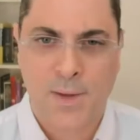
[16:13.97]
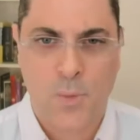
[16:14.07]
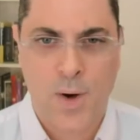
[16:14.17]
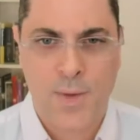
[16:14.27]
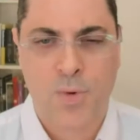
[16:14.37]
the way
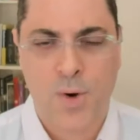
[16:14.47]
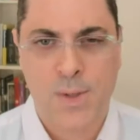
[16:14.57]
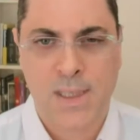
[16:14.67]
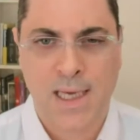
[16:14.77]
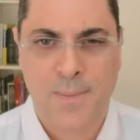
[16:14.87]
the pros
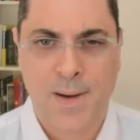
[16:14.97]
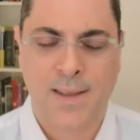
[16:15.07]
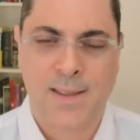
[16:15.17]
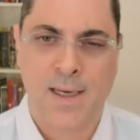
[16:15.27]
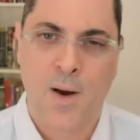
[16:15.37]
think about
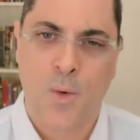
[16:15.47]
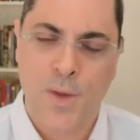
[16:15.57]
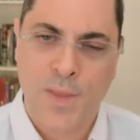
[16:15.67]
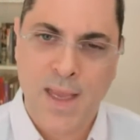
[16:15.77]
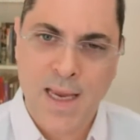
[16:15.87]
this
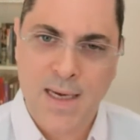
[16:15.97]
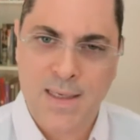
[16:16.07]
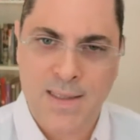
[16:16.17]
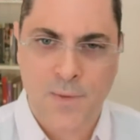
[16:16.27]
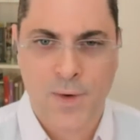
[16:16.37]
within
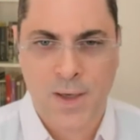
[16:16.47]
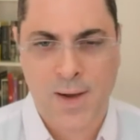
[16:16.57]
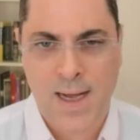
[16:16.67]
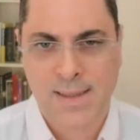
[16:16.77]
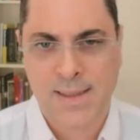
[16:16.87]
different
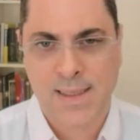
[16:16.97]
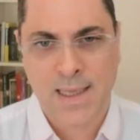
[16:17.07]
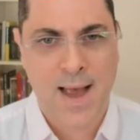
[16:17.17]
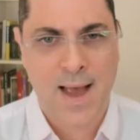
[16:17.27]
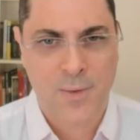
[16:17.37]
classes
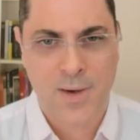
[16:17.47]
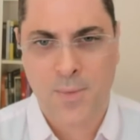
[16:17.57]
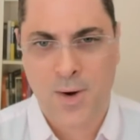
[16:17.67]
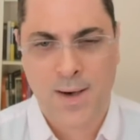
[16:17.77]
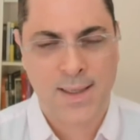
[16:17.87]
in the equity
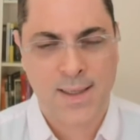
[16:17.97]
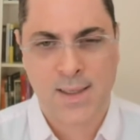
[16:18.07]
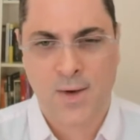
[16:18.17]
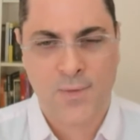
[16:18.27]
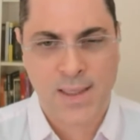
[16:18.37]
market
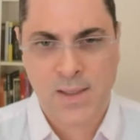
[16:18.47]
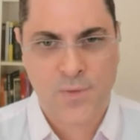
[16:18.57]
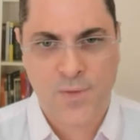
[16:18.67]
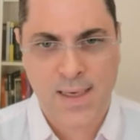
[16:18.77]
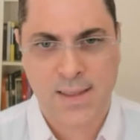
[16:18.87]
itself, it's a
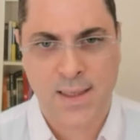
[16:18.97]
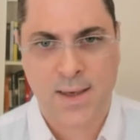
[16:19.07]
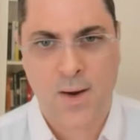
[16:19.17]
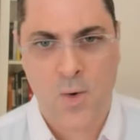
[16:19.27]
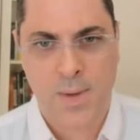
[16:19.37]
fascinating
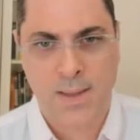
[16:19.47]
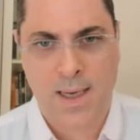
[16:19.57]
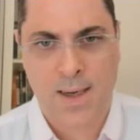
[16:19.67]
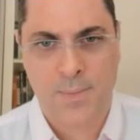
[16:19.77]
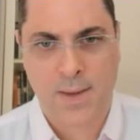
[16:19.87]
open
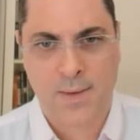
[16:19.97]
topic.